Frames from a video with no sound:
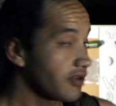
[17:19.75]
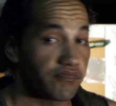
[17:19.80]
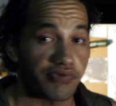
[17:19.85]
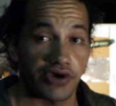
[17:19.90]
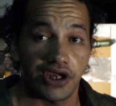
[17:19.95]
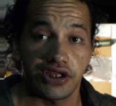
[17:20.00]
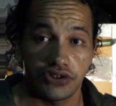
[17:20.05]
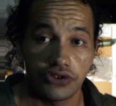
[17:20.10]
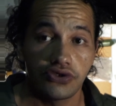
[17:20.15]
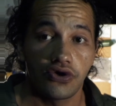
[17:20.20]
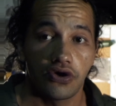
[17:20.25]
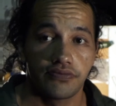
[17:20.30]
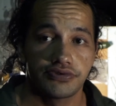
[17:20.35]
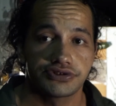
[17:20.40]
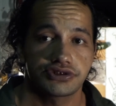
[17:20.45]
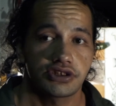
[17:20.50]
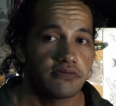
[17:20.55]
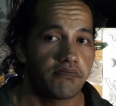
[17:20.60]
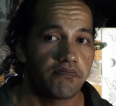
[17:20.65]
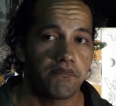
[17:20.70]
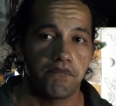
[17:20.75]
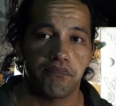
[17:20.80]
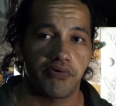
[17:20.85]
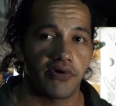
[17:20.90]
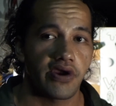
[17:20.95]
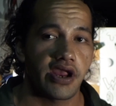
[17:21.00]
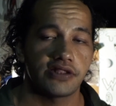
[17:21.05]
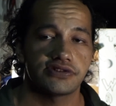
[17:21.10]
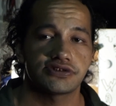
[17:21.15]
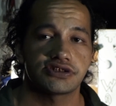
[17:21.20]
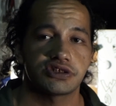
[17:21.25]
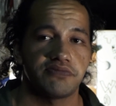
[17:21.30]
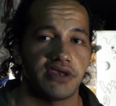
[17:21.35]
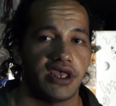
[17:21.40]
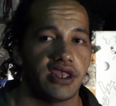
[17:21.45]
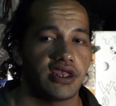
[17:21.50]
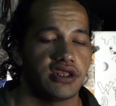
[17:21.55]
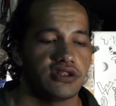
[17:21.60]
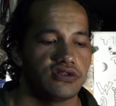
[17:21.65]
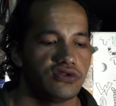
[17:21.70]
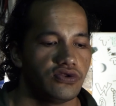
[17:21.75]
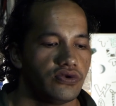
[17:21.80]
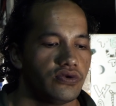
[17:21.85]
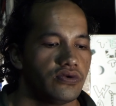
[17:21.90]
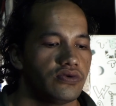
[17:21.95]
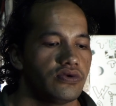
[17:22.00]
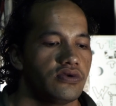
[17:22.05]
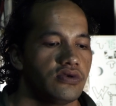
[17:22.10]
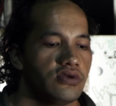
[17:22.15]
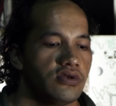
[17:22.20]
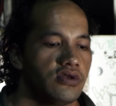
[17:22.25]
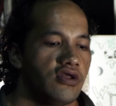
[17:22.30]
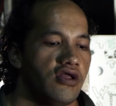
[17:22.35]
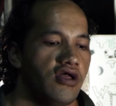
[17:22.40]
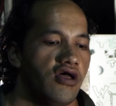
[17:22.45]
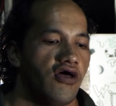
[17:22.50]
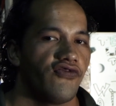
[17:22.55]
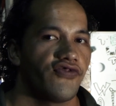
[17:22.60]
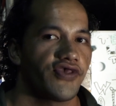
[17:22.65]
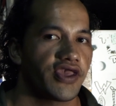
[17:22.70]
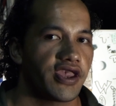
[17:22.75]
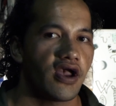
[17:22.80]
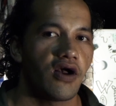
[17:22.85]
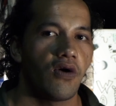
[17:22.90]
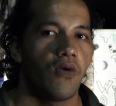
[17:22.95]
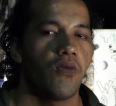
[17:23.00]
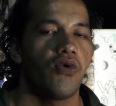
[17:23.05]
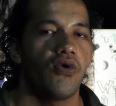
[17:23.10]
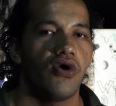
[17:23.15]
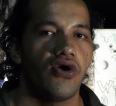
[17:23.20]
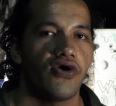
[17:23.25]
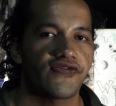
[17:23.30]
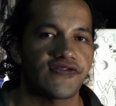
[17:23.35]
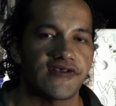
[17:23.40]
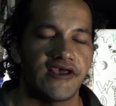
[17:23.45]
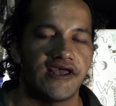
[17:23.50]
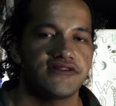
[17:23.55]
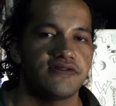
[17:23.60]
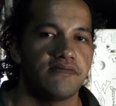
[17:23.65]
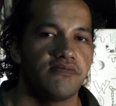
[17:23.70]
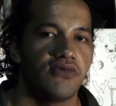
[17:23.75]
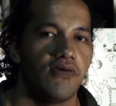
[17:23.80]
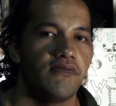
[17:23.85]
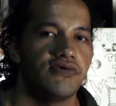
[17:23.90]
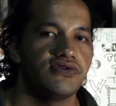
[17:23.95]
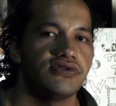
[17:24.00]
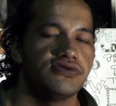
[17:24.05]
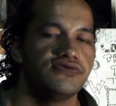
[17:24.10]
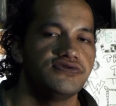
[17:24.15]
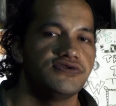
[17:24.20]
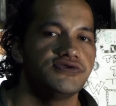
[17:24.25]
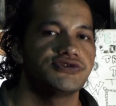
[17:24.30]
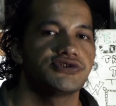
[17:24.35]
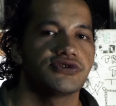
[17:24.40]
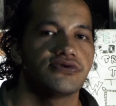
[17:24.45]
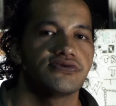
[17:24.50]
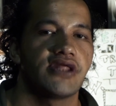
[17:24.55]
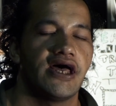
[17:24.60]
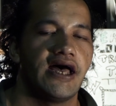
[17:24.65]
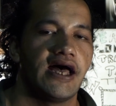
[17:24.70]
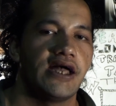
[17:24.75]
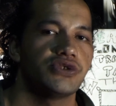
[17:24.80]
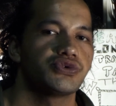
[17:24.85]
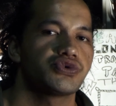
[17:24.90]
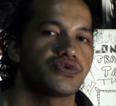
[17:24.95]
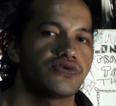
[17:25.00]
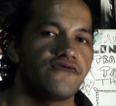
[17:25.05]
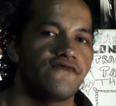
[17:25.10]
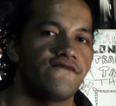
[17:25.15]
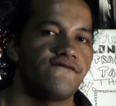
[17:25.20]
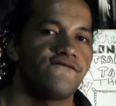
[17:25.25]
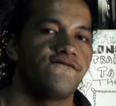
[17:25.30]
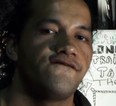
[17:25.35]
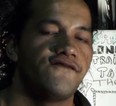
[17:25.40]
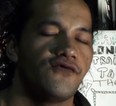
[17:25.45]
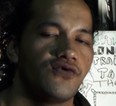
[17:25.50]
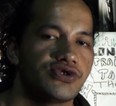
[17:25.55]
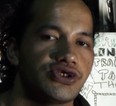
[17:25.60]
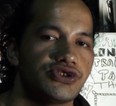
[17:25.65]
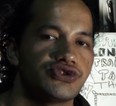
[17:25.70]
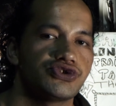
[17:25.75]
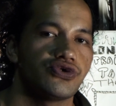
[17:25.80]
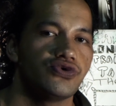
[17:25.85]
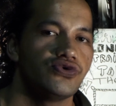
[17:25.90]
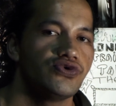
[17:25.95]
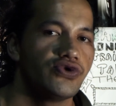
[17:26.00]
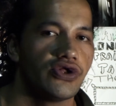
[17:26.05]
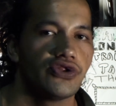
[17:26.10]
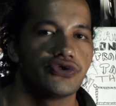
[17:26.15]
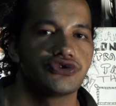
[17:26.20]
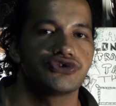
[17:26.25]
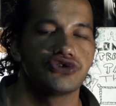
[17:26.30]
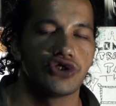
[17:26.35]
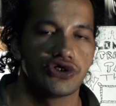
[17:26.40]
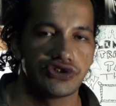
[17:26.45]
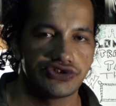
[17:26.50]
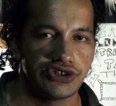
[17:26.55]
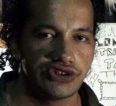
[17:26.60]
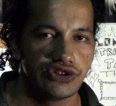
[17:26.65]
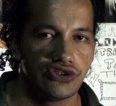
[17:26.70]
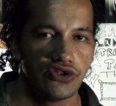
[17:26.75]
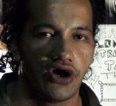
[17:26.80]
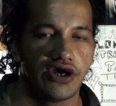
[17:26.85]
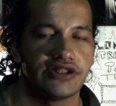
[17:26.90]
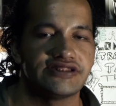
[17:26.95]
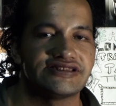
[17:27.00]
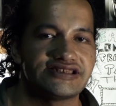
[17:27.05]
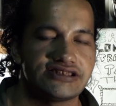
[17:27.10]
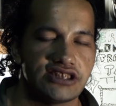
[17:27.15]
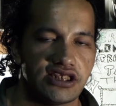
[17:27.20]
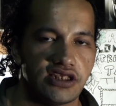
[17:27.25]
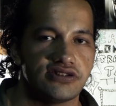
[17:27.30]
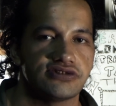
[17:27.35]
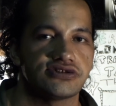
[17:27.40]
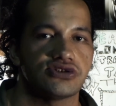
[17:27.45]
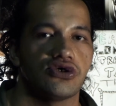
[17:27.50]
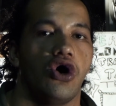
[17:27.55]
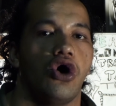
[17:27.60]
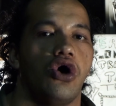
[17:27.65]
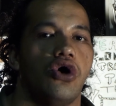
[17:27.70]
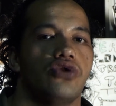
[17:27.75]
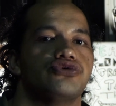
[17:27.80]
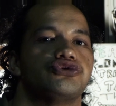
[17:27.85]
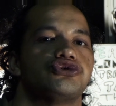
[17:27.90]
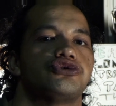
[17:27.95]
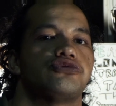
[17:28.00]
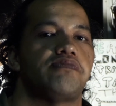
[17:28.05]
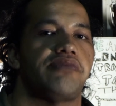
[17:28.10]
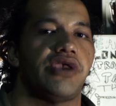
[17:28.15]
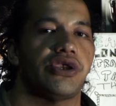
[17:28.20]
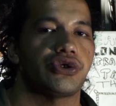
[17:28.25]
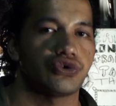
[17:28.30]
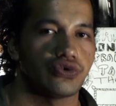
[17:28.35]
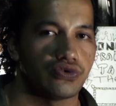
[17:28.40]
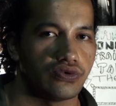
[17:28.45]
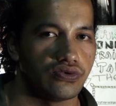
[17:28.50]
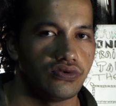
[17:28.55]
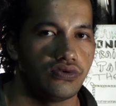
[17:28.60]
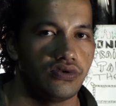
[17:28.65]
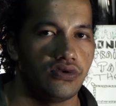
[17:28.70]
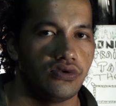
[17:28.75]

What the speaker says: Brand new obviously, brand spanking new. They are worth at the moment in New Zealand $142.99 on special.